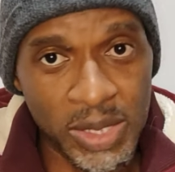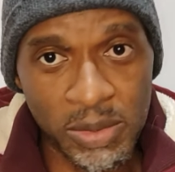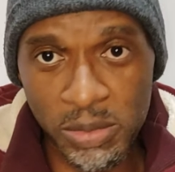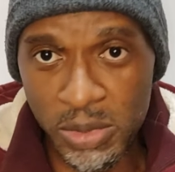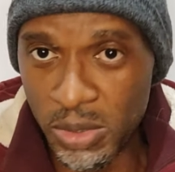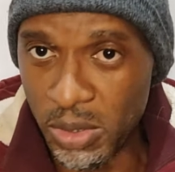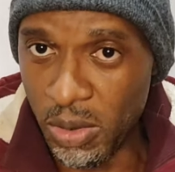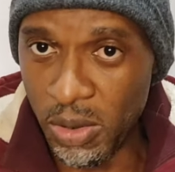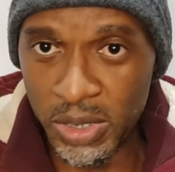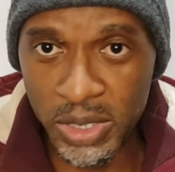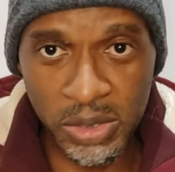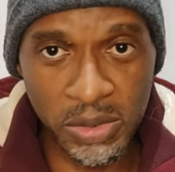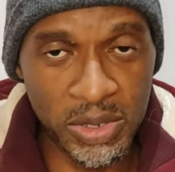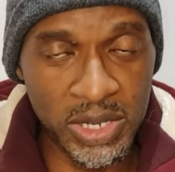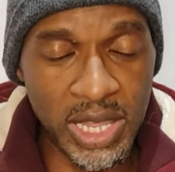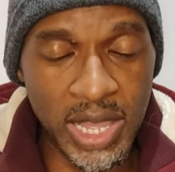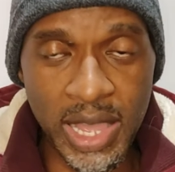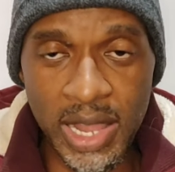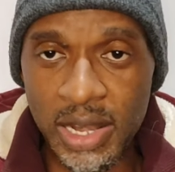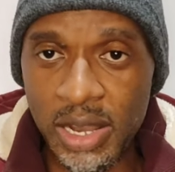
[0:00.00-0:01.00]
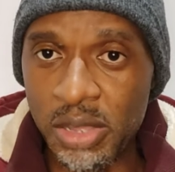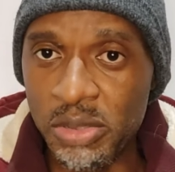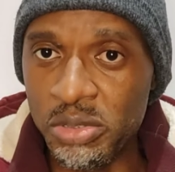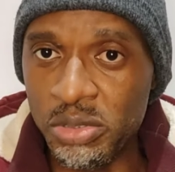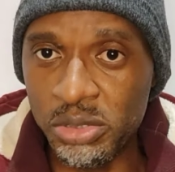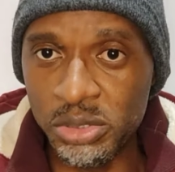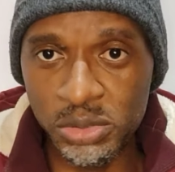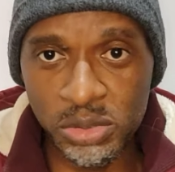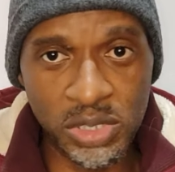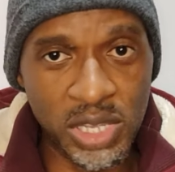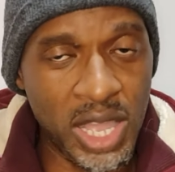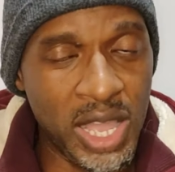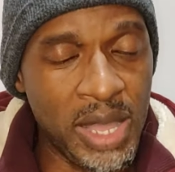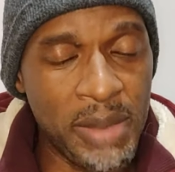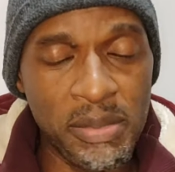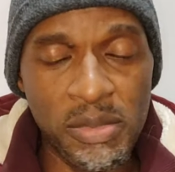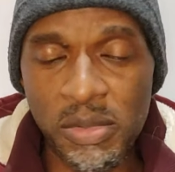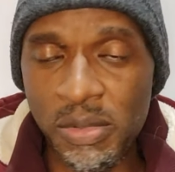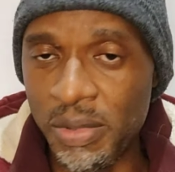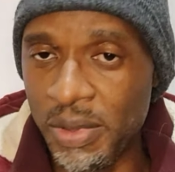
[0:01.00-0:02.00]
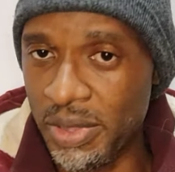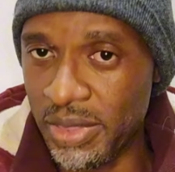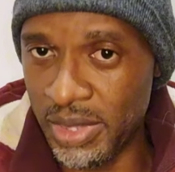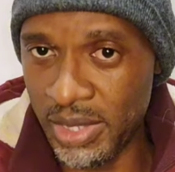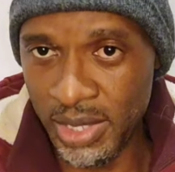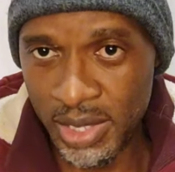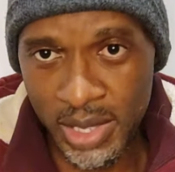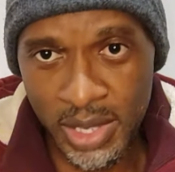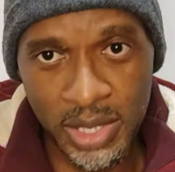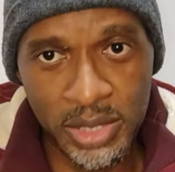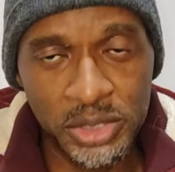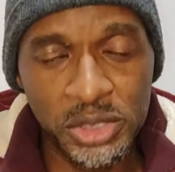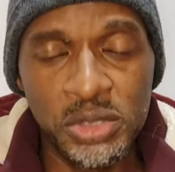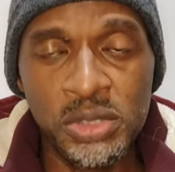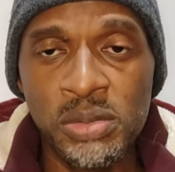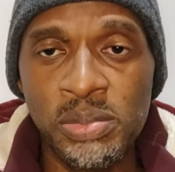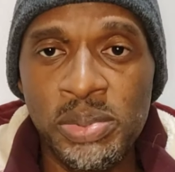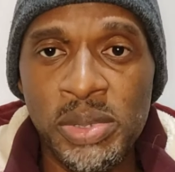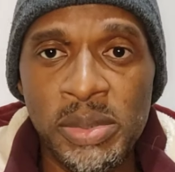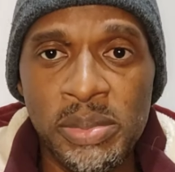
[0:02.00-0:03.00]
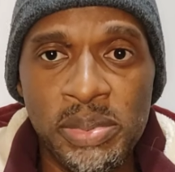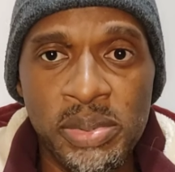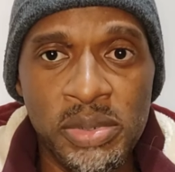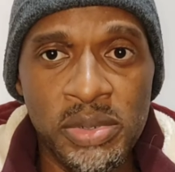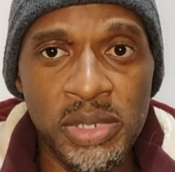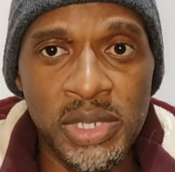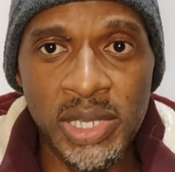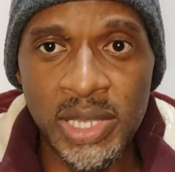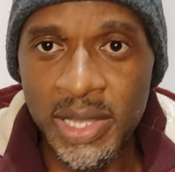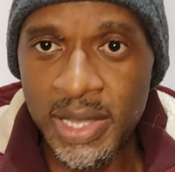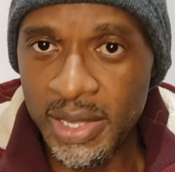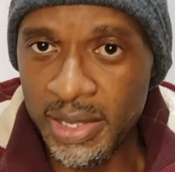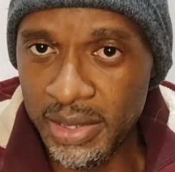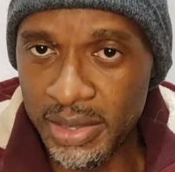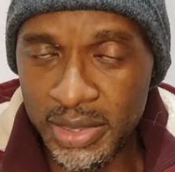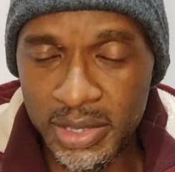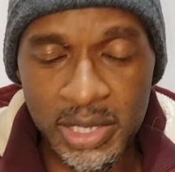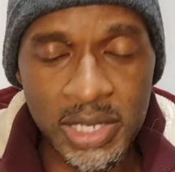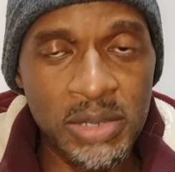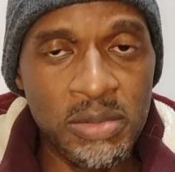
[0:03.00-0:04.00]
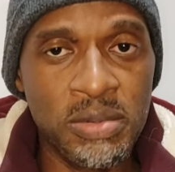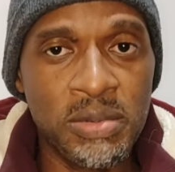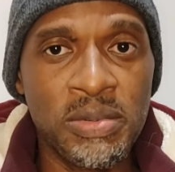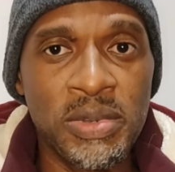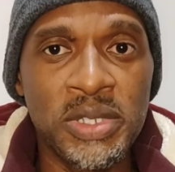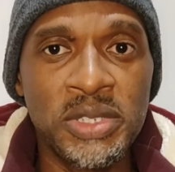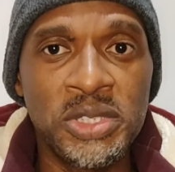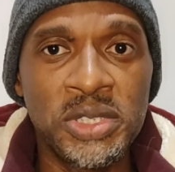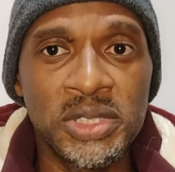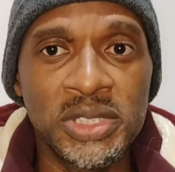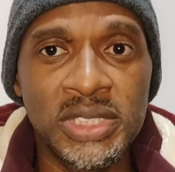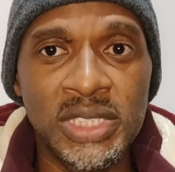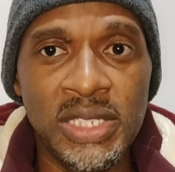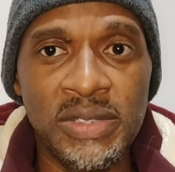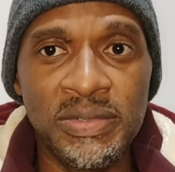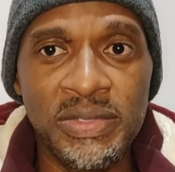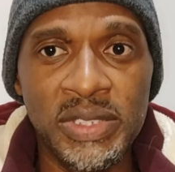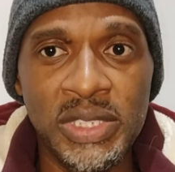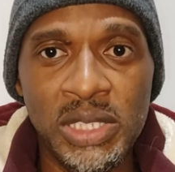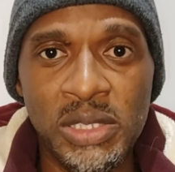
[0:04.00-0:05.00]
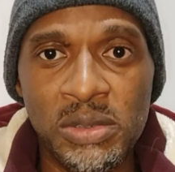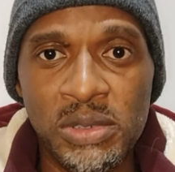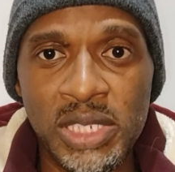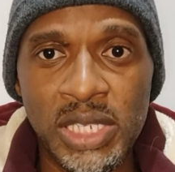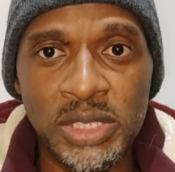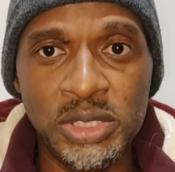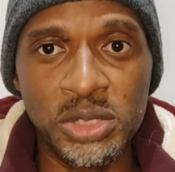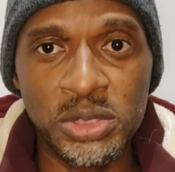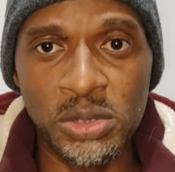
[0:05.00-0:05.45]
We're only going to allow you to come with two people, three with yourself included.